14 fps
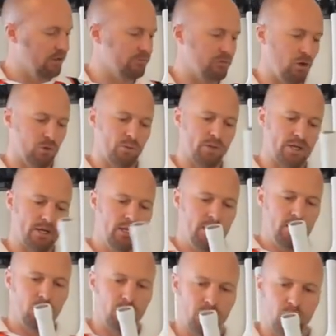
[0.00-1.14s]
I've gone with a
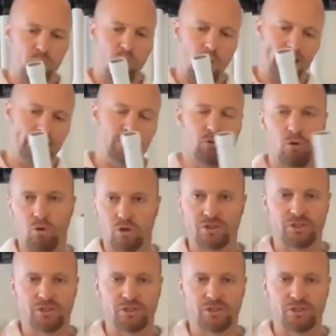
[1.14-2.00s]
white or